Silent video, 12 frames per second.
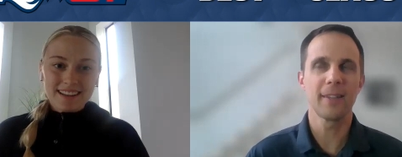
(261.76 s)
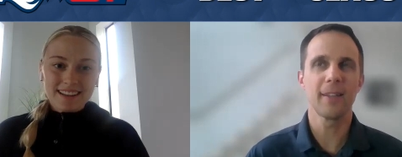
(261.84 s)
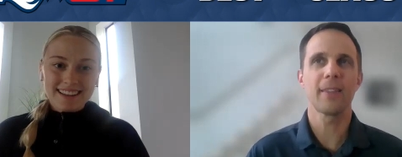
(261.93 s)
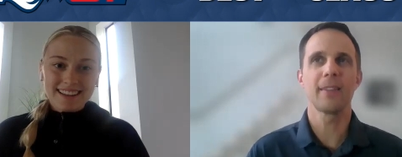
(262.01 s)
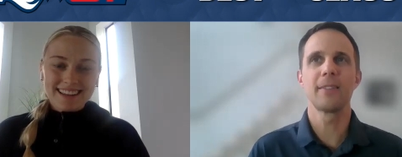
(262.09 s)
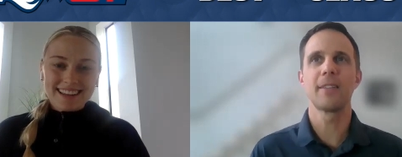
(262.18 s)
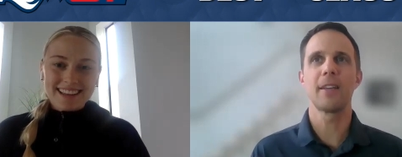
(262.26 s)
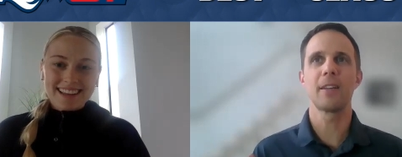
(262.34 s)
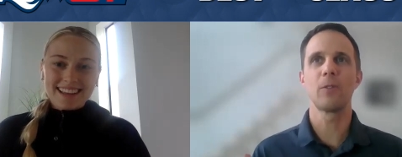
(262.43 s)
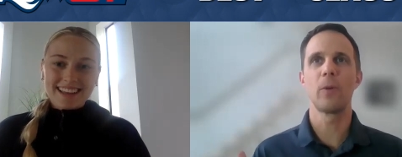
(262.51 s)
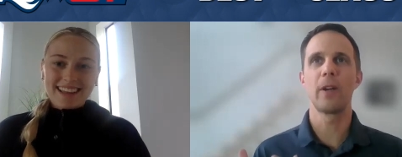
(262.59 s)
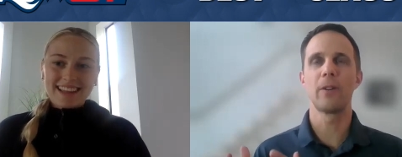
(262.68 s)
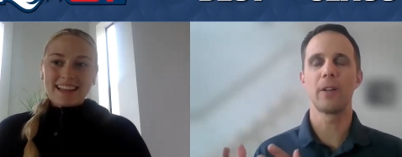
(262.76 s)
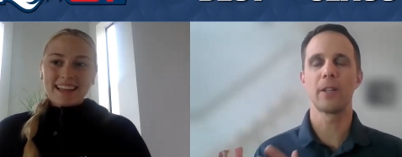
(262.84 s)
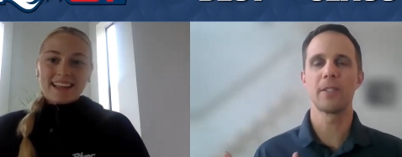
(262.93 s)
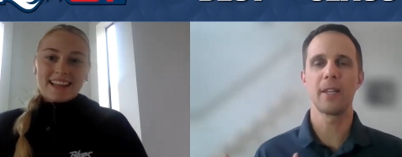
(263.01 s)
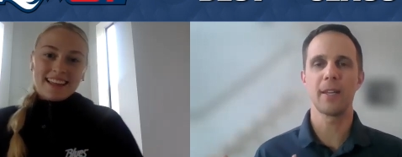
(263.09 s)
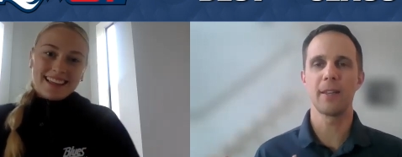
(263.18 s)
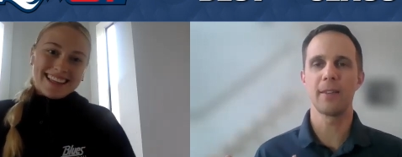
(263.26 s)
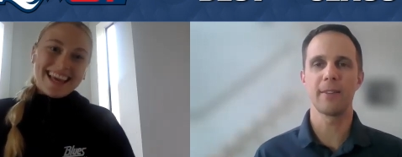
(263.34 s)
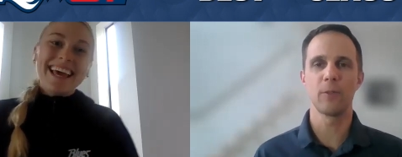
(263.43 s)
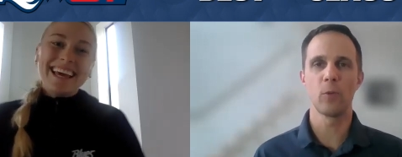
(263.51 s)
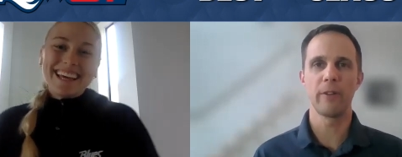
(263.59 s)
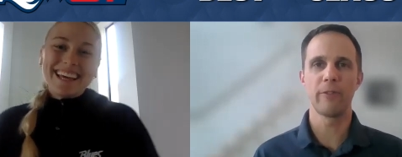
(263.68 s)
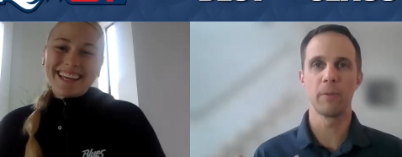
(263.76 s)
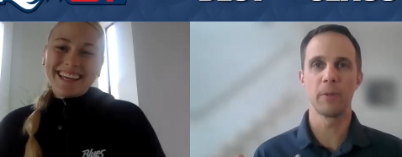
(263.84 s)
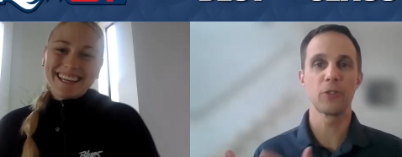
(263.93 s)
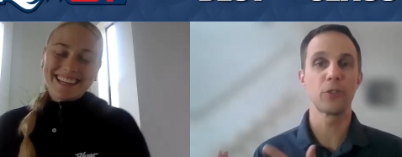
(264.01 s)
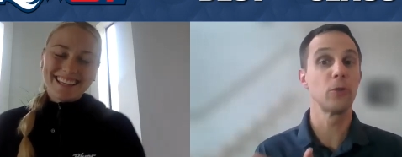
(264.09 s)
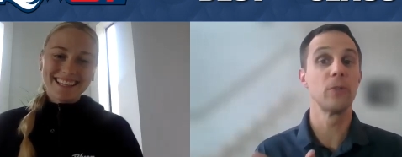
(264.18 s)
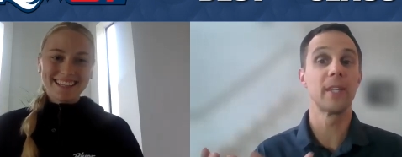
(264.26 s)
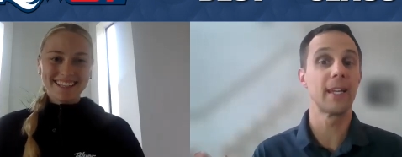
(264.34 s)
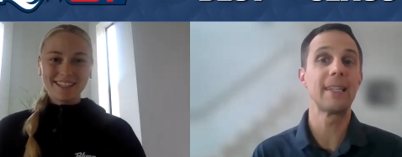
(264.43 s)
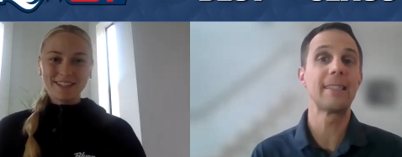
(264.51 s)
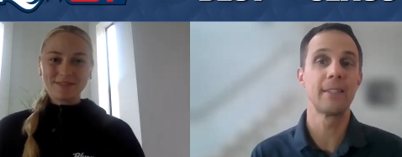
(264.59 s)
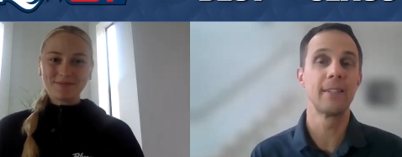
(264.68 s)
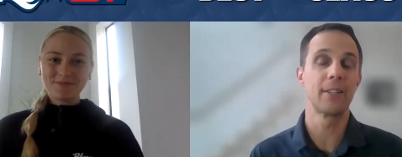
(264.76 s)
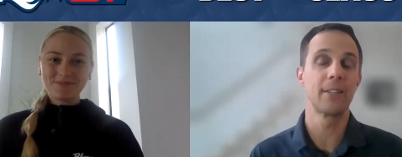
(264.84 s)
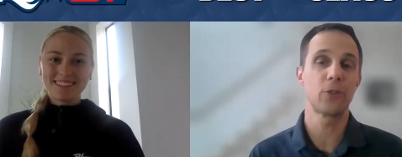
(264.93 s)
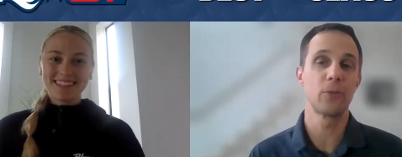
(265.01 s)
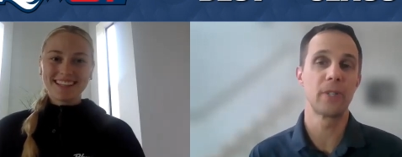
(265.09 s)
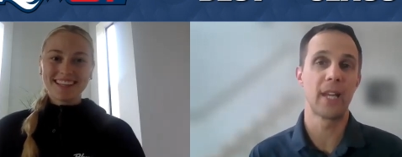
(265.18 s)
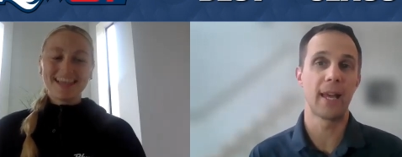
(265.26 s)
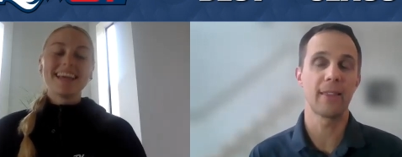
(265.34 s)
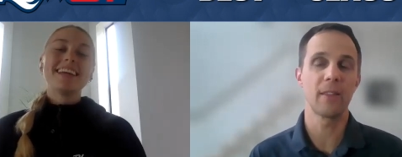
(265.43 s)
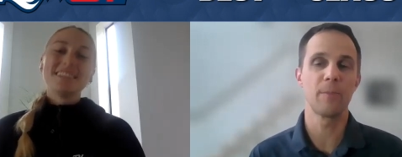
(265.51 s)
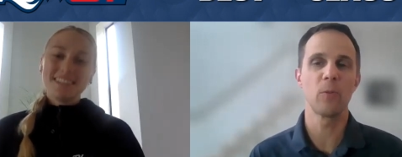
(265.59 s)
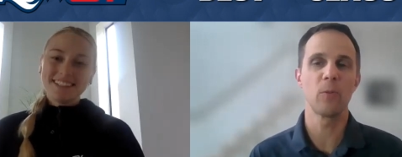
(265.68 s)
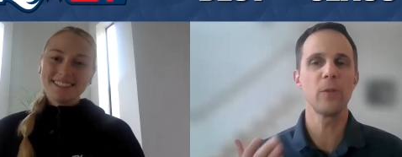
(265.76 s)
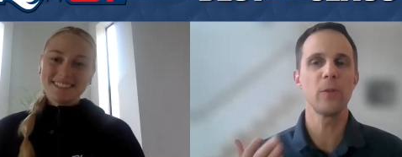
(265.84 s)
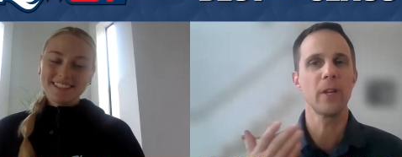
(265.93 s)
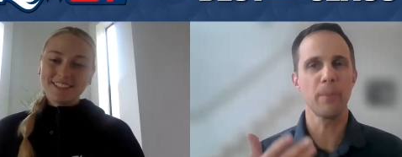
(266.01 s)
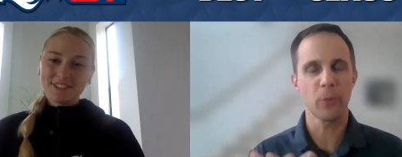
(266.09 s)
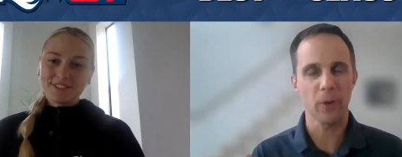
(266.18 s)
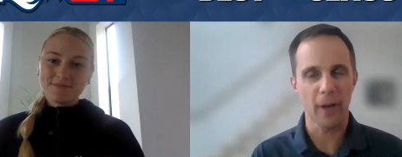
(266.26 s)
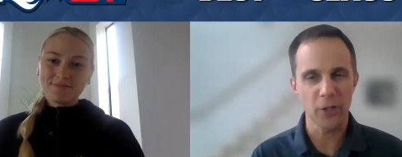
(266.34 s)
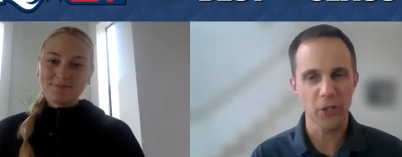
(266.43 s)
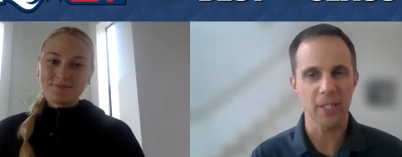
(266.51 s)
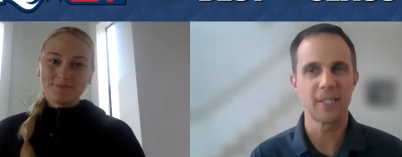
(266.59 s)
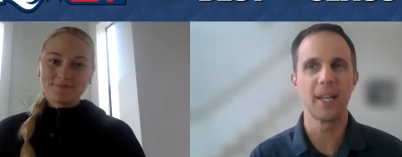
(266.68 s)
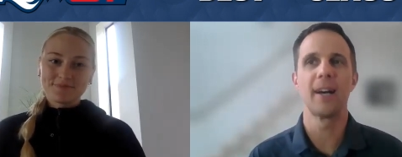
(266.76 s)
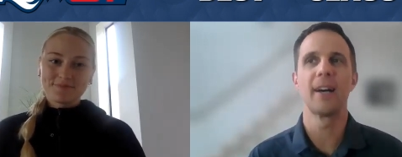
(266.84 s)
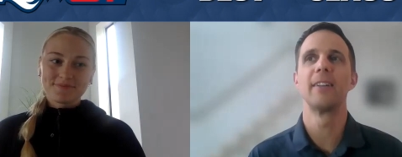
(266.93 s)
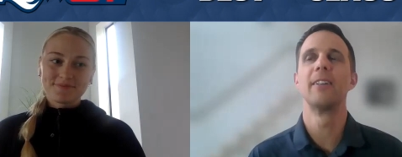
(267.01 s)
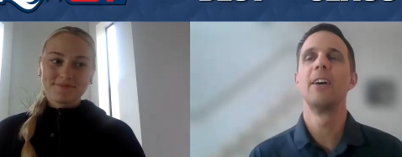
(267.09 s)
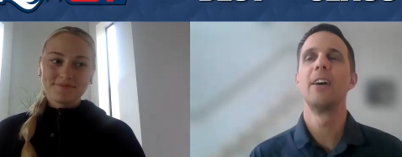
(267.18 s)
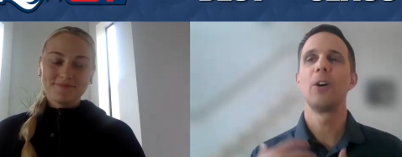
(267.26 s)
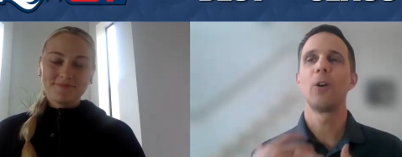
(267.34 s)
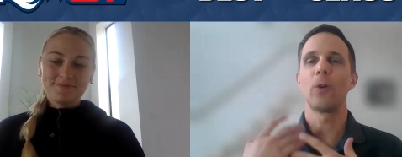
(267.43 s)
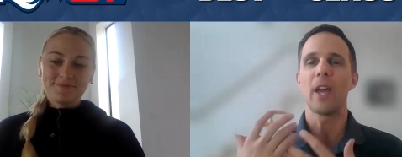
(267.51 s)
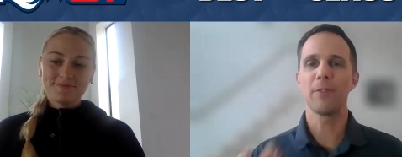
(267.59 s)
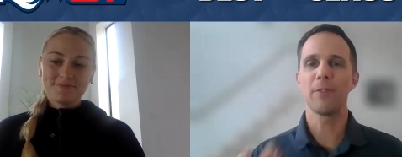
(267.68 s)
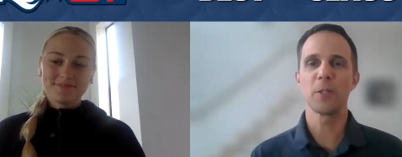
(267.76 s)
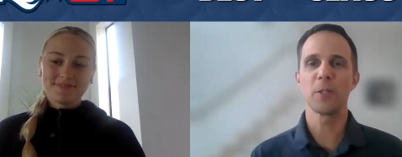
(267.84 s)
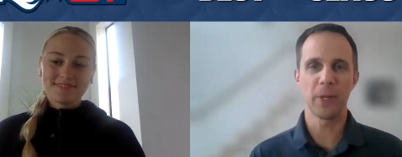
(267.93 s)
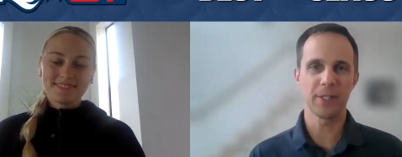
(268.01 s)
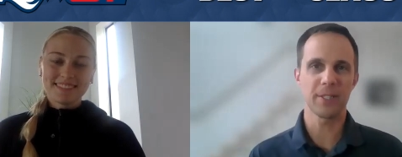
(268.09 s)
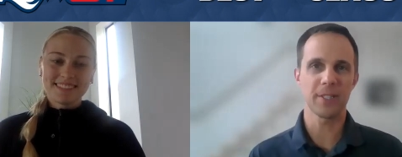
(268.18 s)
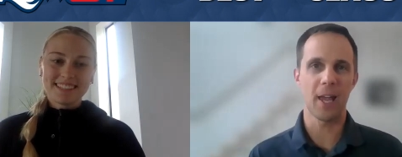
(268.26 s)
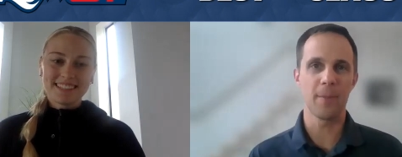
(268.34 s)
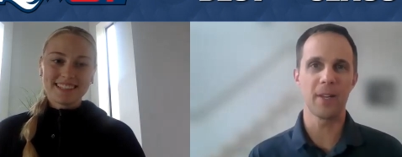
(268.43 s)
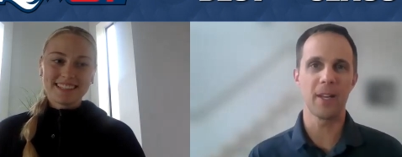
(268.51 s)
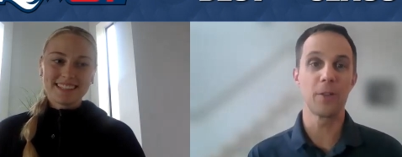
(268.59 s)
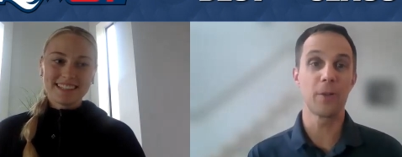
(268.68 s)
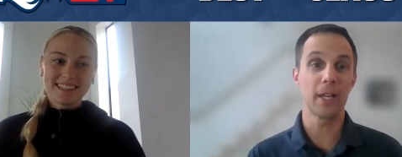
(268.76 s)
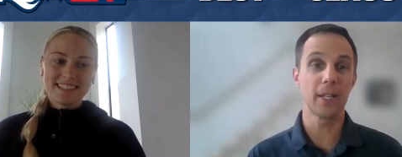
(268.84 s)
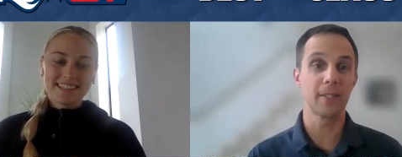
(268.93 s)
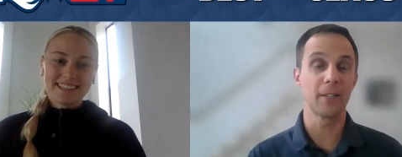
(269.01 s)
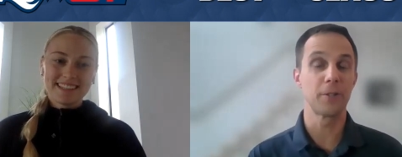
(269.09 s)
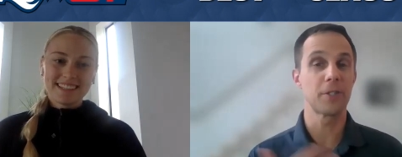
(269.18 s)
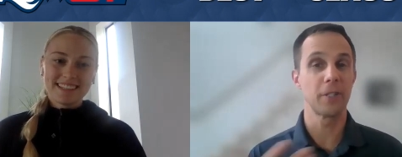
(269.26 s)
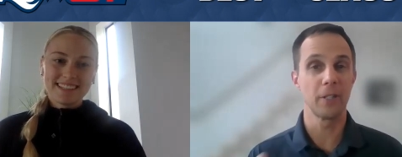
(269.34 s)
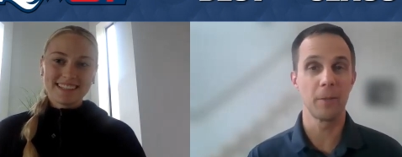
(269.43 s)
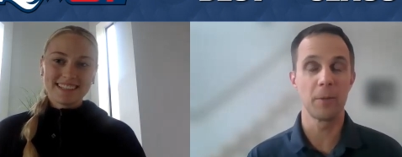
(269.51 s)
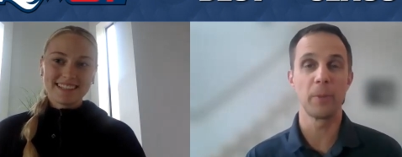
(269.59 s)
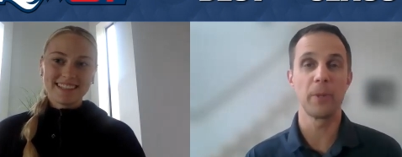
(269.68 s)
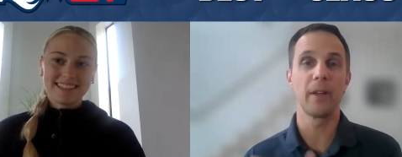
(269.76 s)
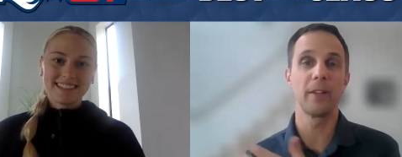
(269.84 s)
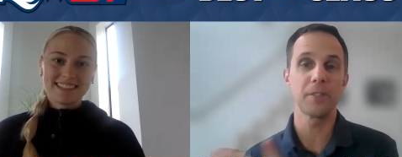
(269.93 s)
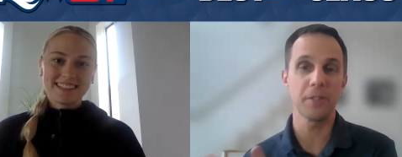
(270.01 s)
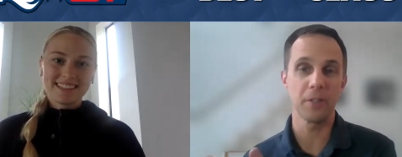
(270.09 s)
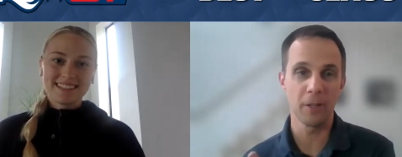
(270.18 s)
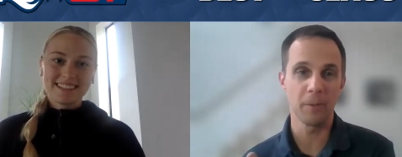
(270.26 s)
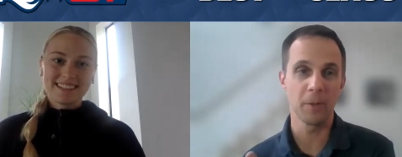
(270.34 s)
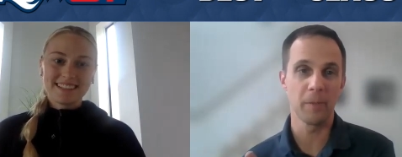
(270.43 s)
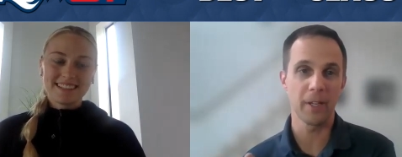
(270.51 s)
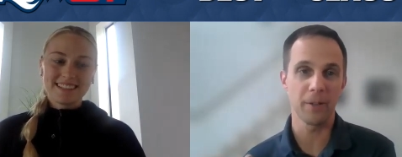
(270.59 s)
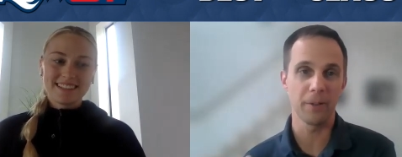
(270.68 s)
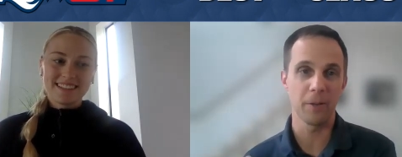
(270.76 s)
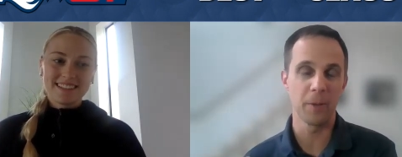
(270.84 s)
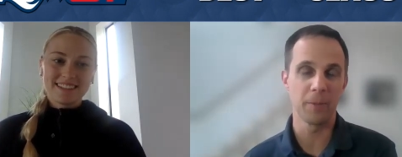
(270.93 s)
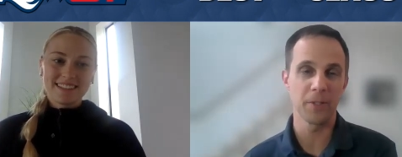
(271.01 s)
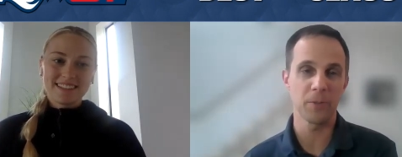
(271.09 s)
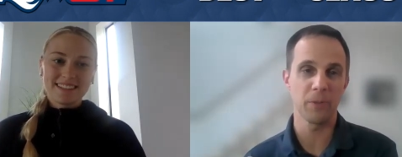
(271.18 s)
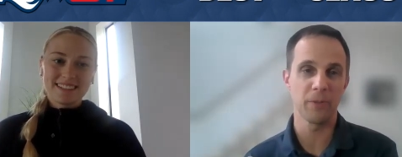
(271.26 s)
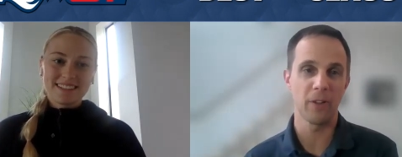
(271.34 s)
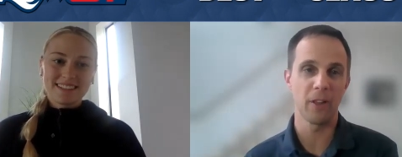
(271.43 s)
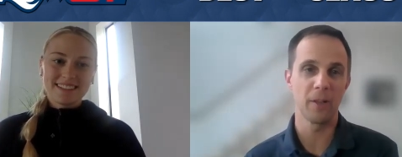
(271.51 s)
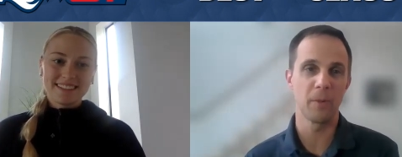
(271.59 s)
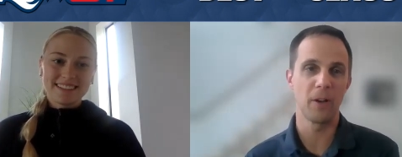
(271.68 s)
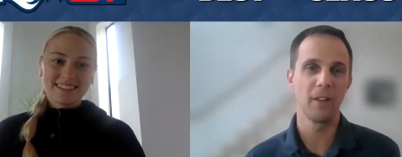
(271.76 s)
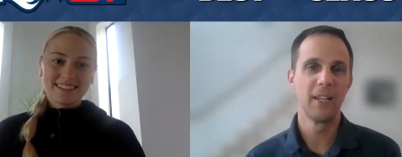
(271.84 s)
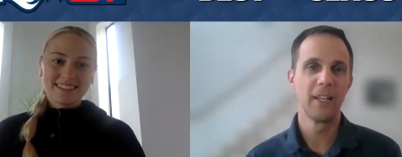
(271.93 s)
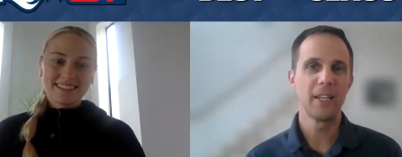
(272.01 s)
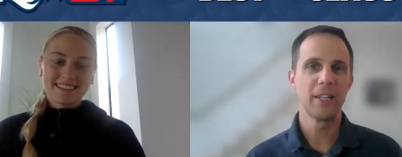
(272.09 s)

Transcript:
Speaker 1: and nothing to take away or not to take anything away from a student that isn't a student athlete. But when you get a project done or you have this big assignment and you get it done, you're still able to play, you're still able to make your commitments with volleyball,